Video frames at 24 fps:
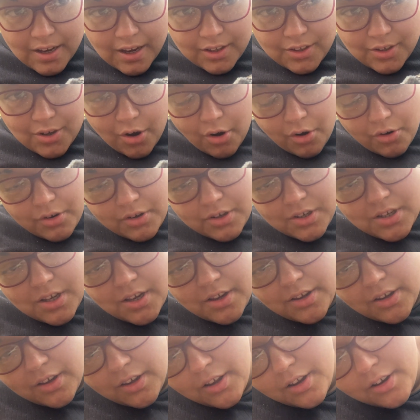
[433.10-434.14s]
of tongs
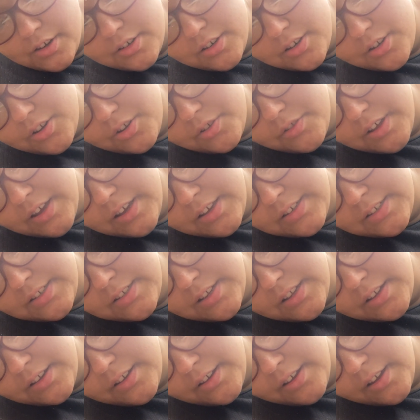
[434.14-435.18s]
to do this.
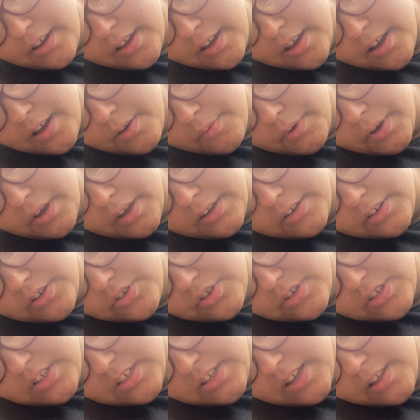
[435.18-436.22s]
And we're going to
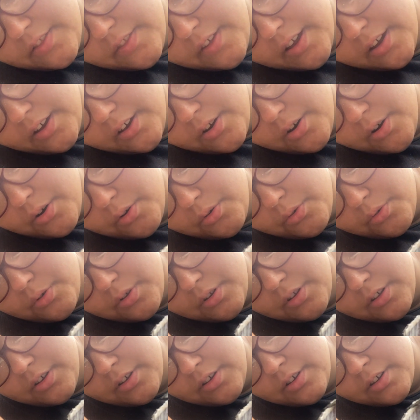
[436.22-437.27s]
just set that coal
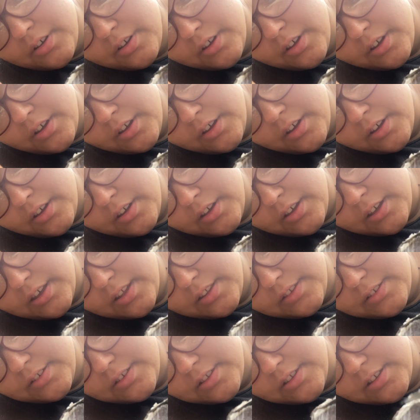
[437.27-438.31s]

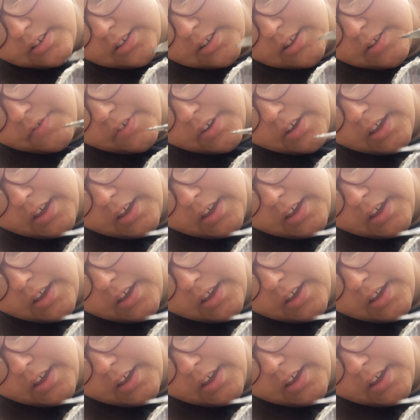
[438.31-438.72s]
into the divot